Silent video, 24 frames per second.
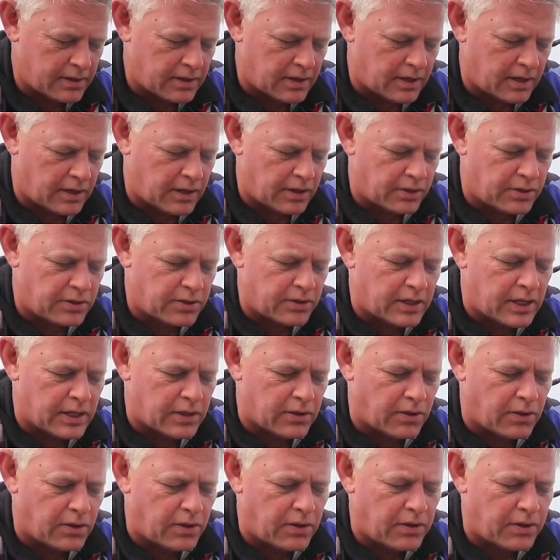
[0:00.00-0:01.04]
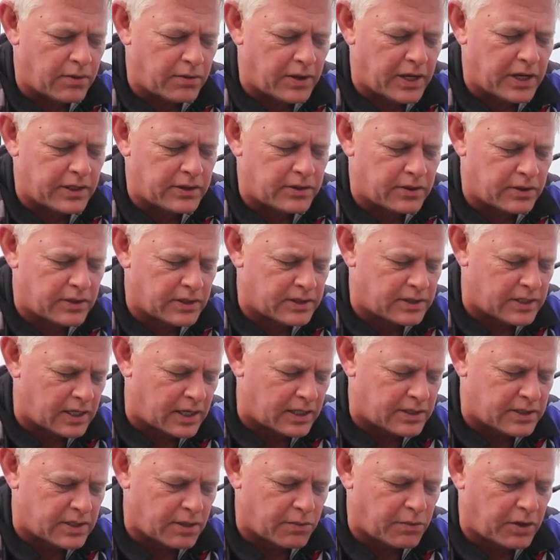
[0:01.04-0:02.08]
And you do that all the way to the
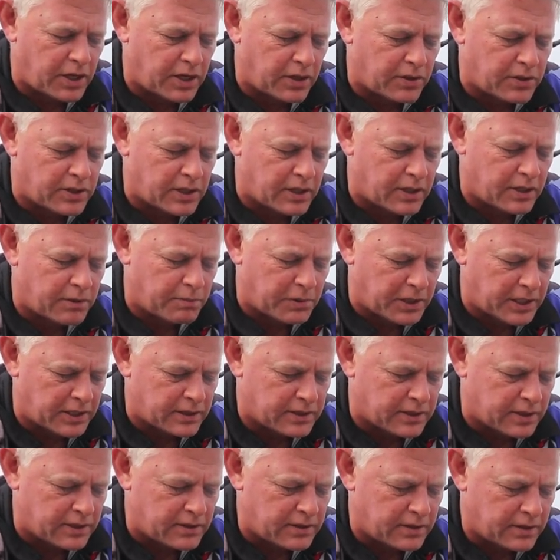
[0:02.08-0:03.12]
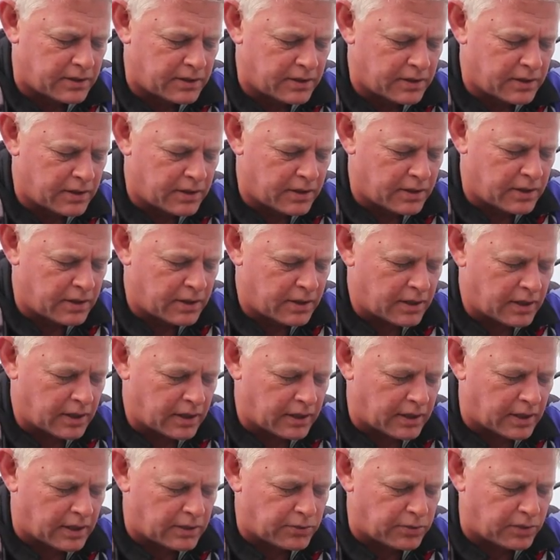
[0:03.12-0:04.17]
section where you didn't beat it
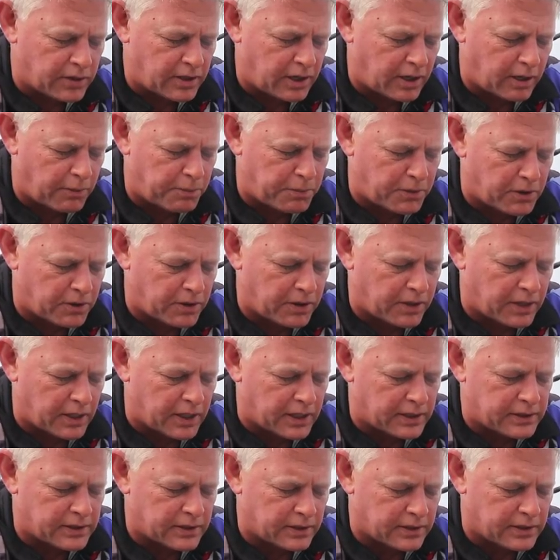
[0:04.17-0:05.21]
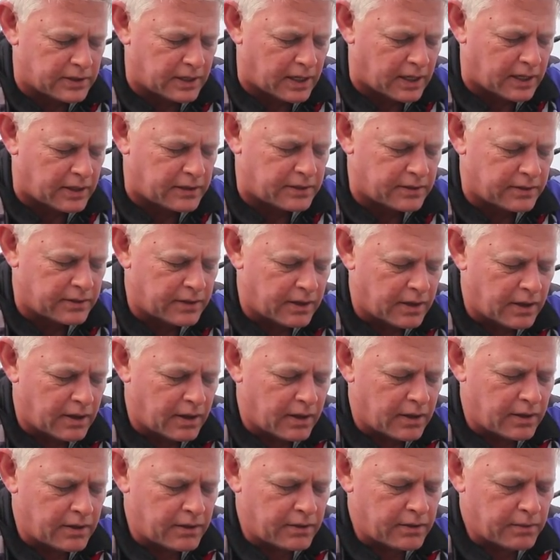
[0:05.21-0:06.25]
that will keep it on nice and tight
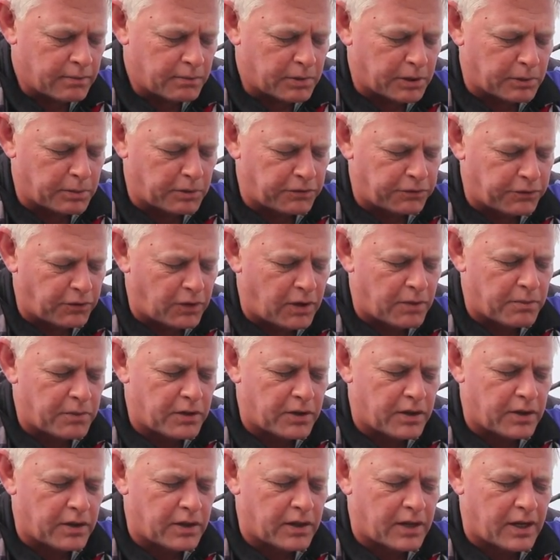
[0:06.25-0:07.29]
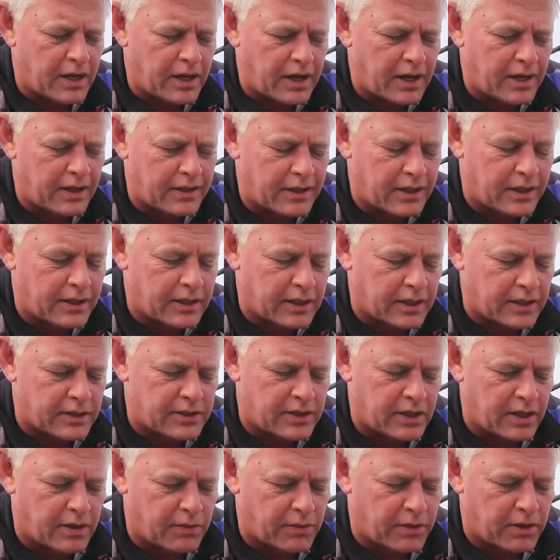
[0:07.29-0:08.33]
but before I'm going to add that
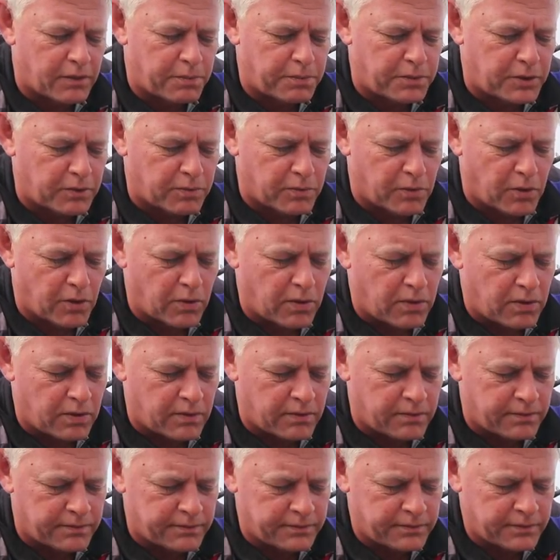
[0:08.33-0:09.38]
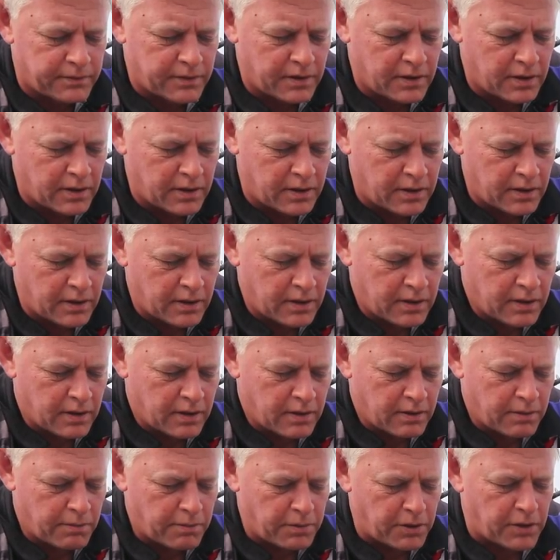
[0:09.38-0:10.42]
actually I want to put more
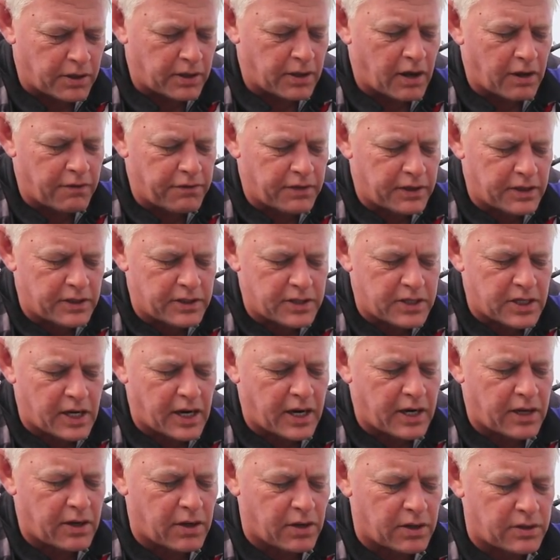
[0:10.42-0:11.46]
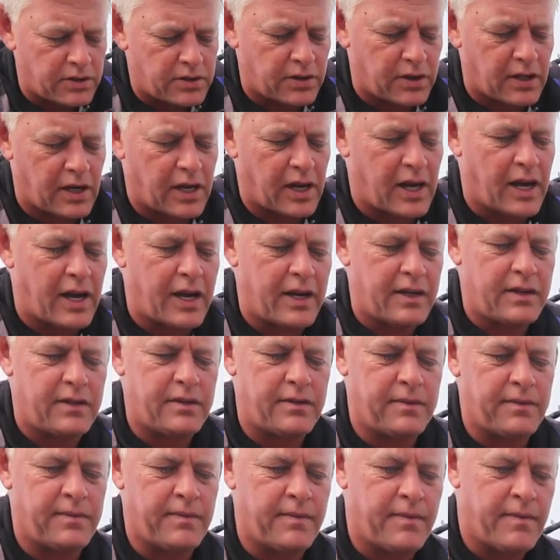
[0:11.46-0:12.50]
put it over the shank onto the line
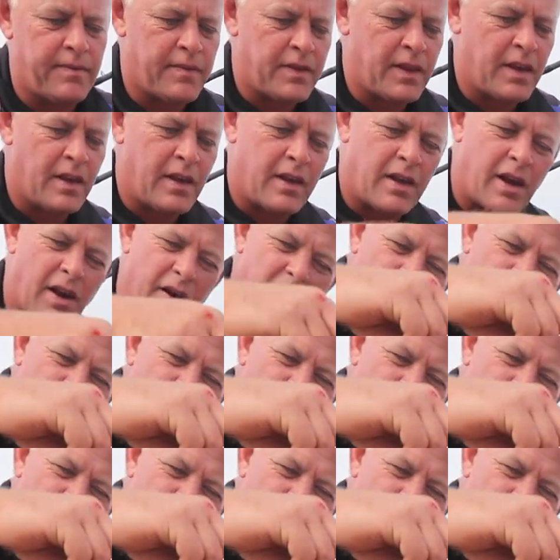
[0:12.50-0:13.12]
now